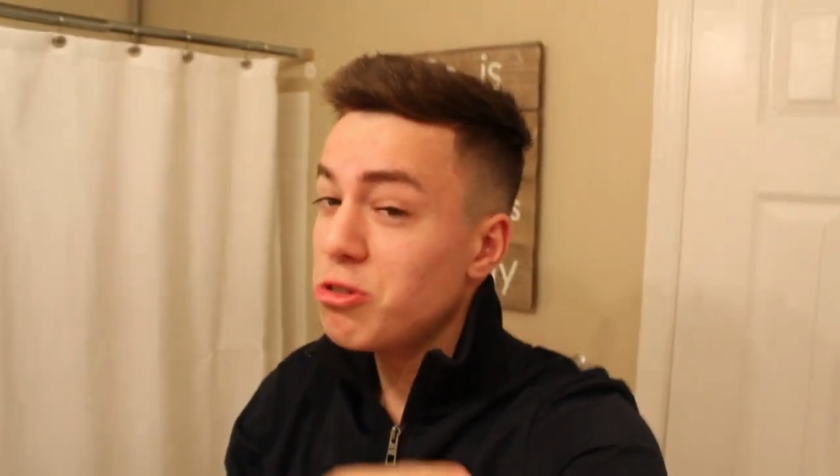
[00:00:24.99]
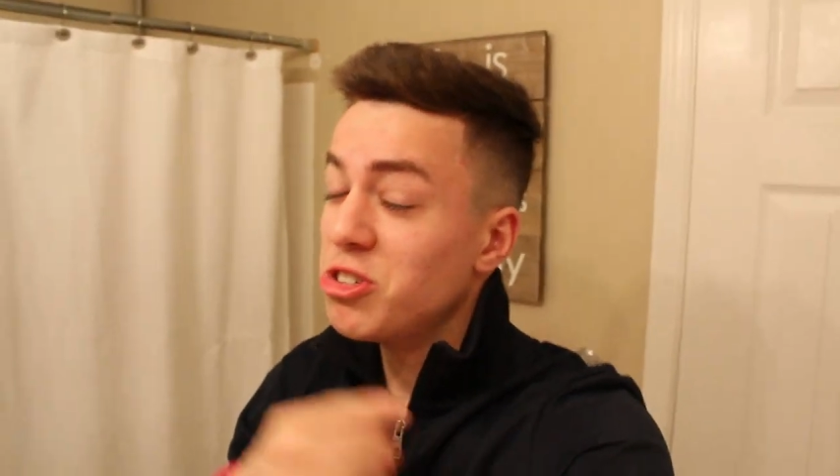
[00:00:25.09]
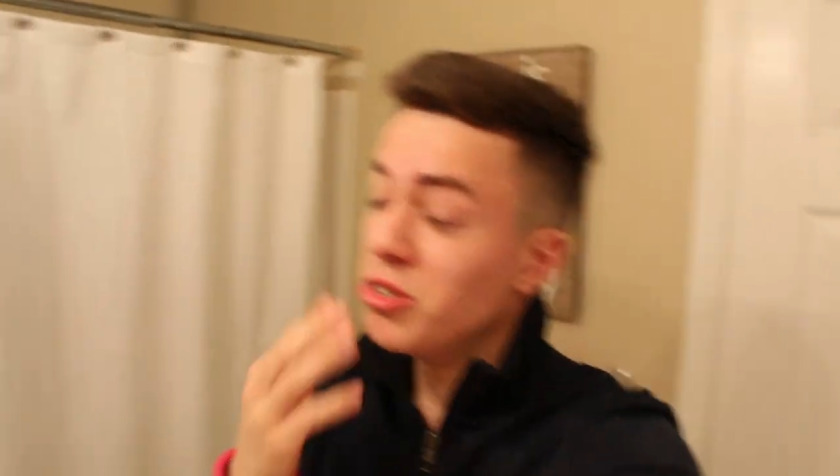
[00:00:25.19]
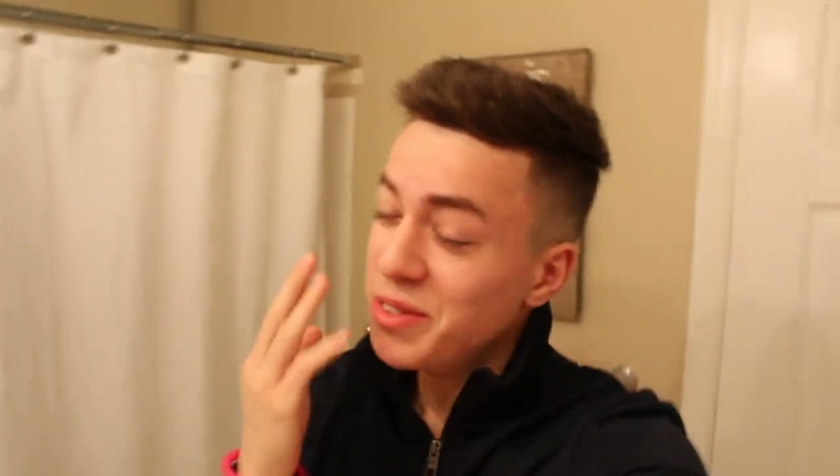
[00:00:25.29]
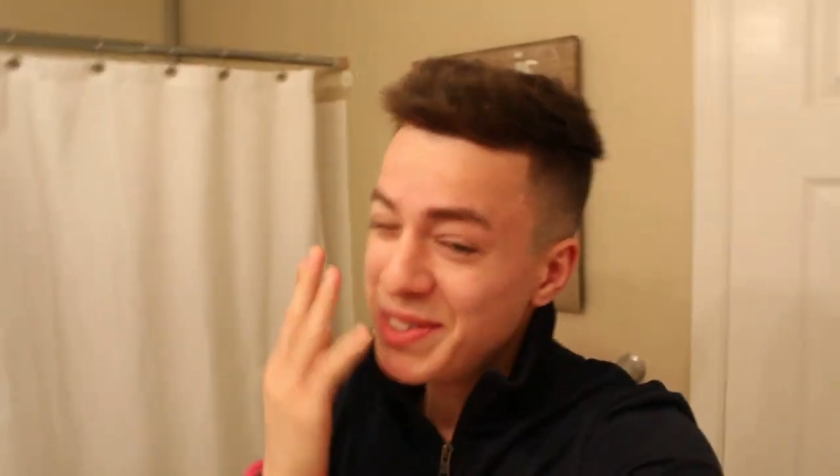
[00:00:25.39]

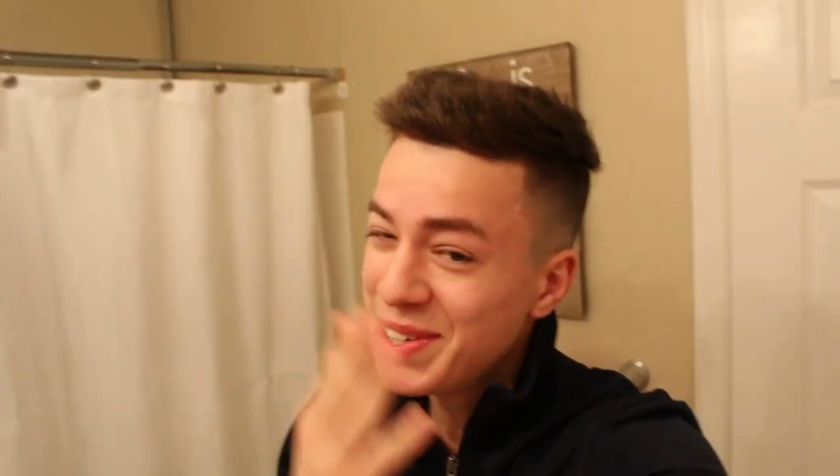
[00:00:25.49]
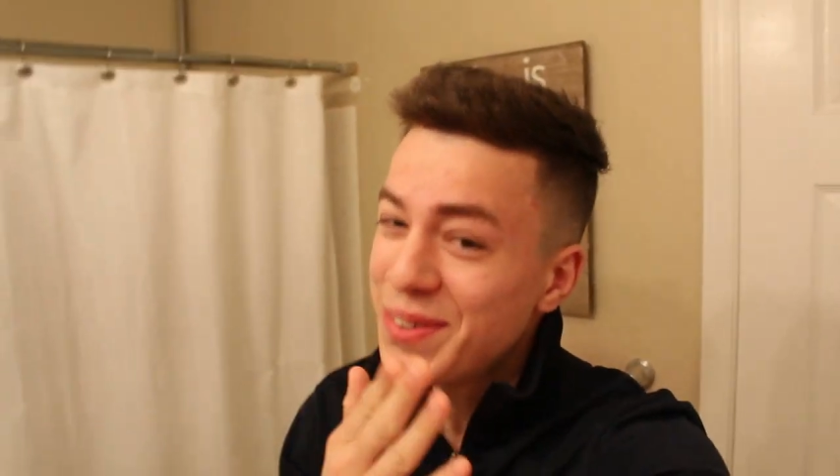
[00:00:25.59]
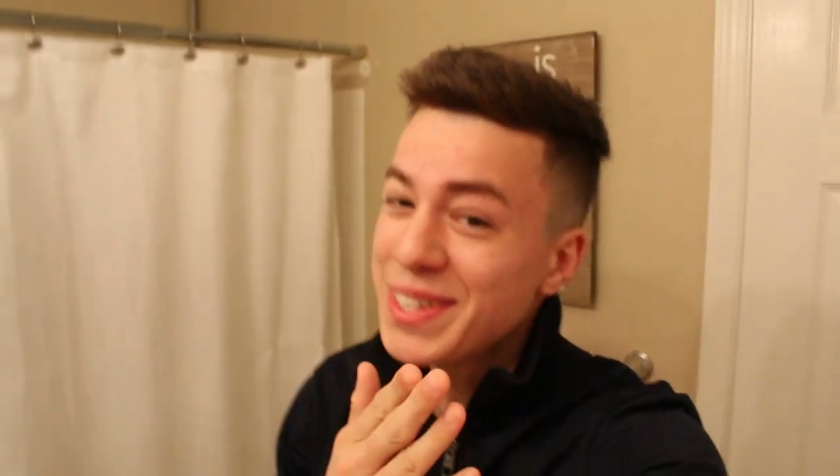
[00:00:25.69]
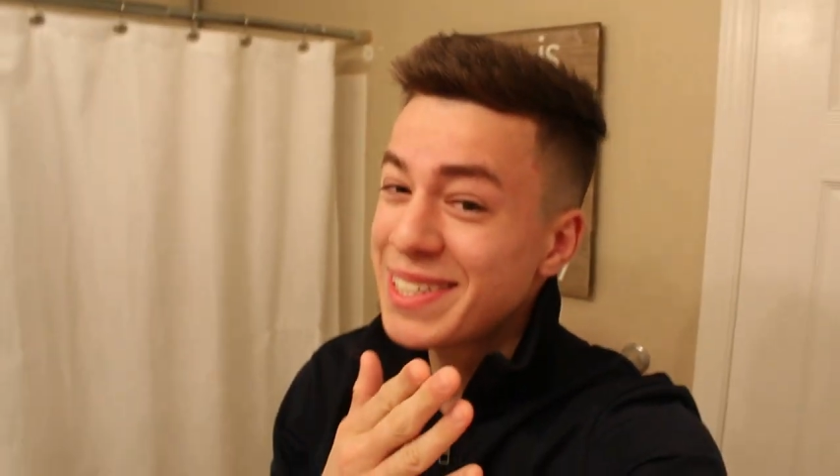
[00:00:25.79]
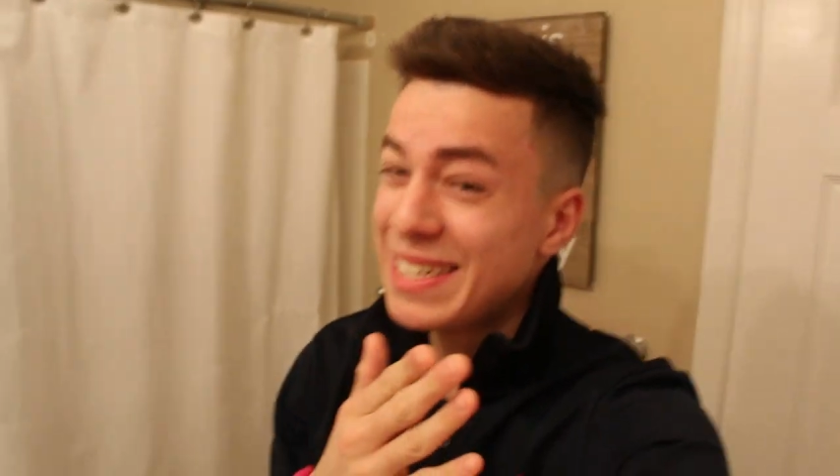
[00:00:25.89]
so you know
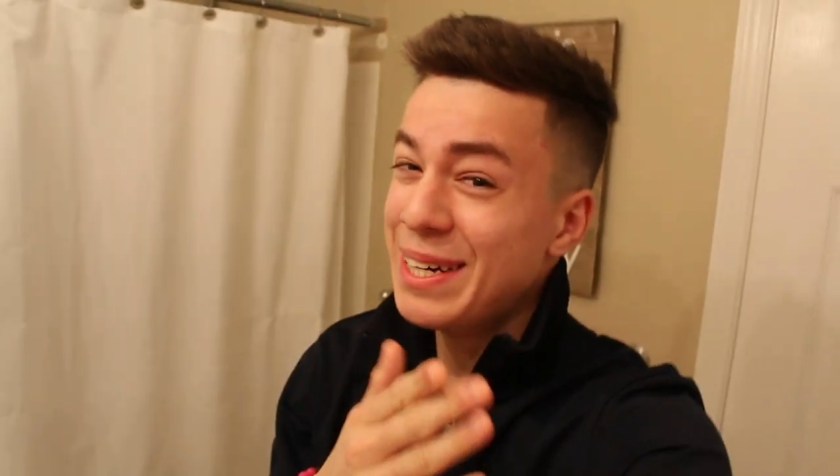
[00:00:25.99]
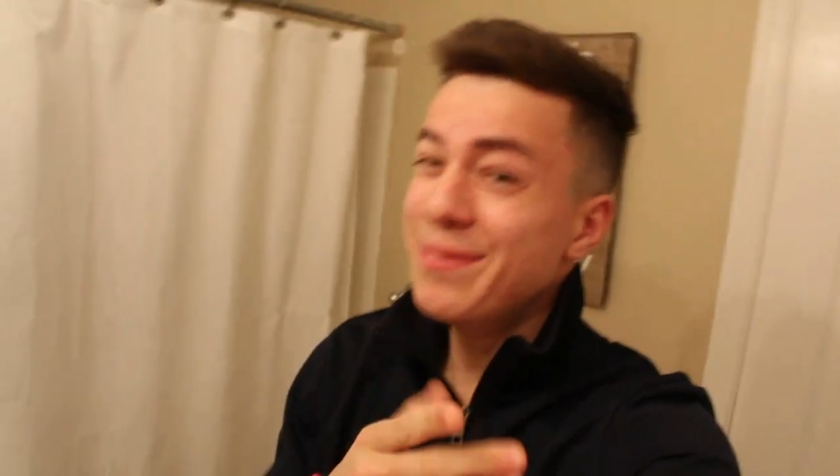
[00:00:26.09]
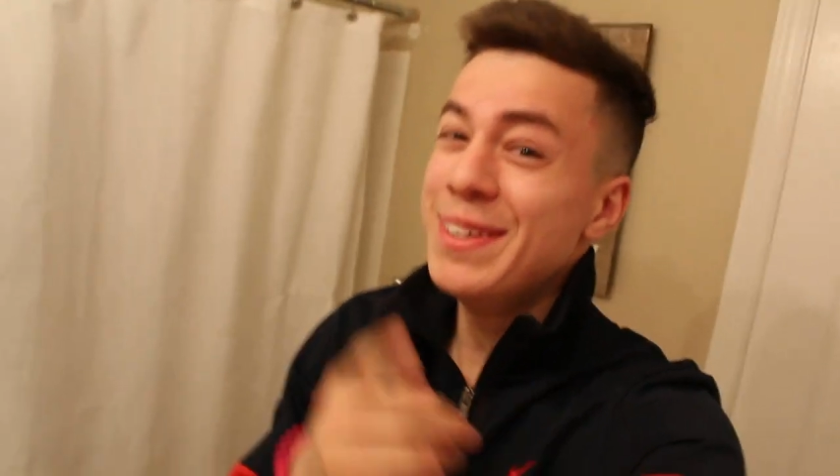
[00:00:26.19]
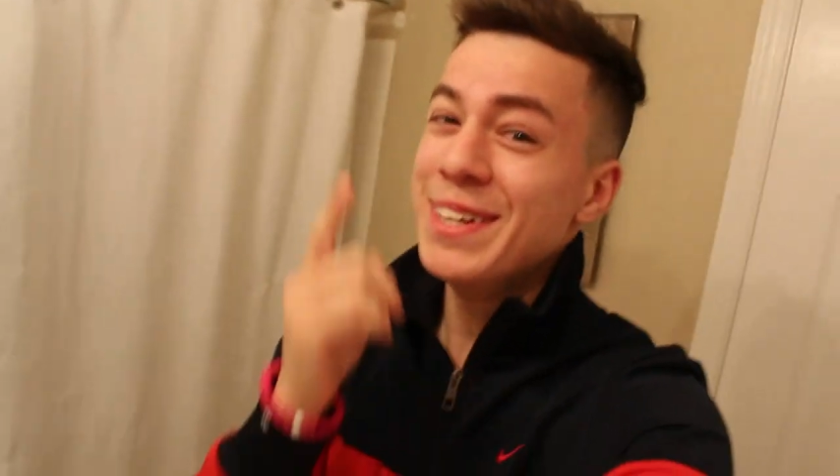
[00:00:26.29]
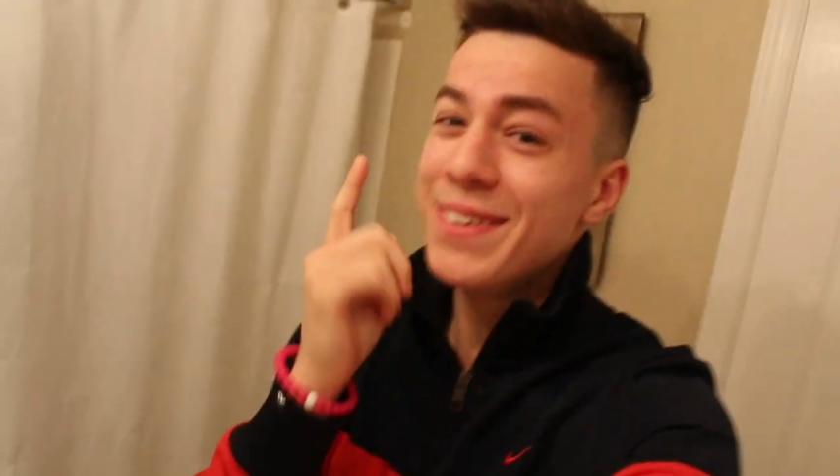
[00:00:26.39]
what's
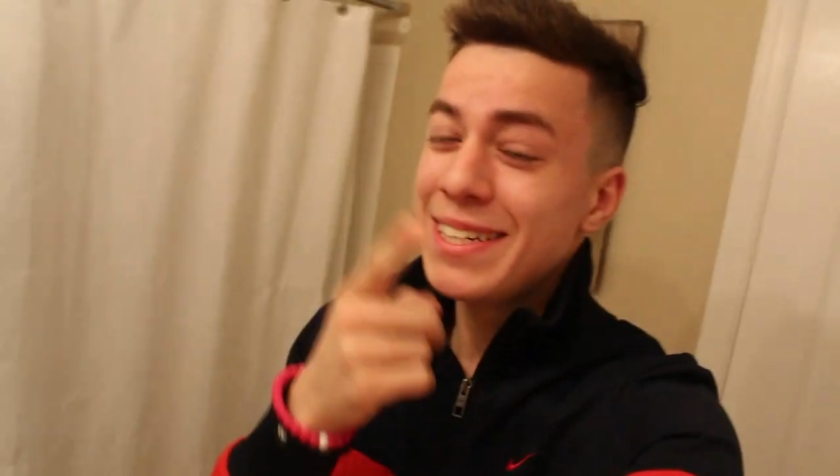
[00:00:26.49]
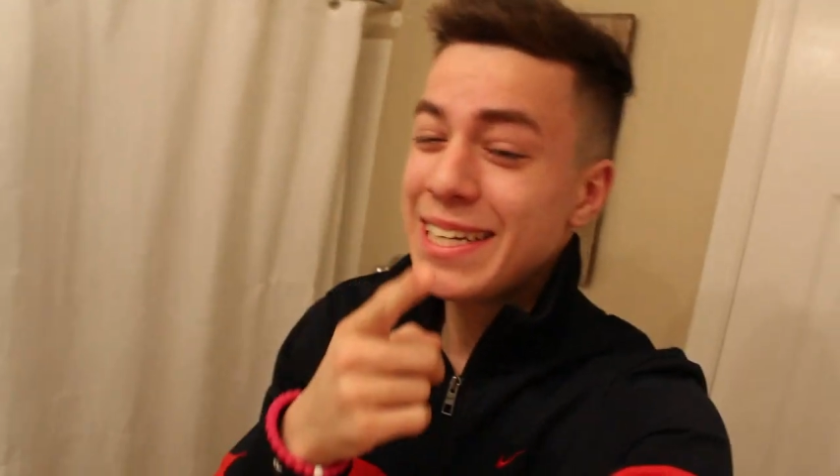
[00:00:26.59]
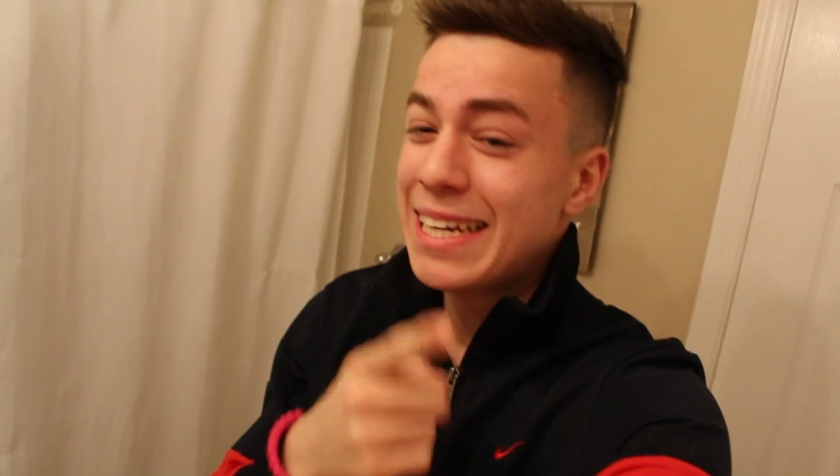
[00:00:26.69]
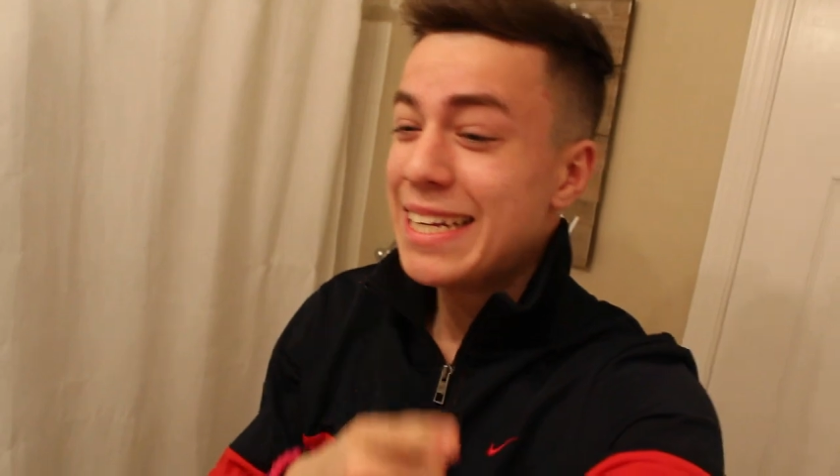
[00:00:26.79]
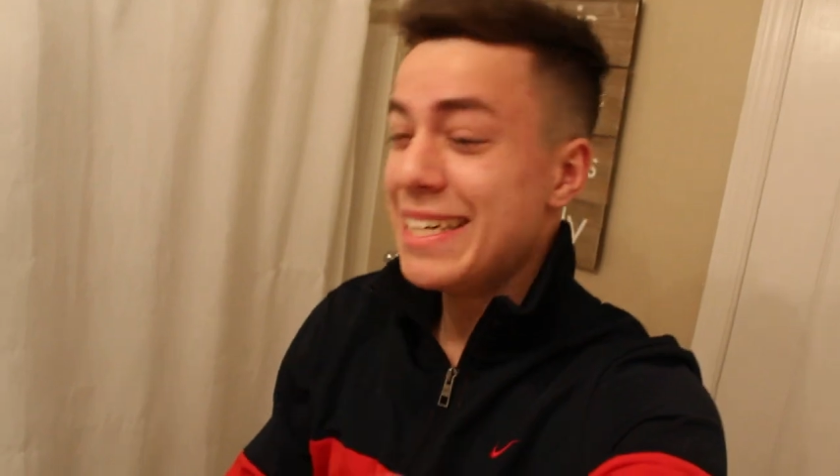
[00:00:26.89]
up, you know what day it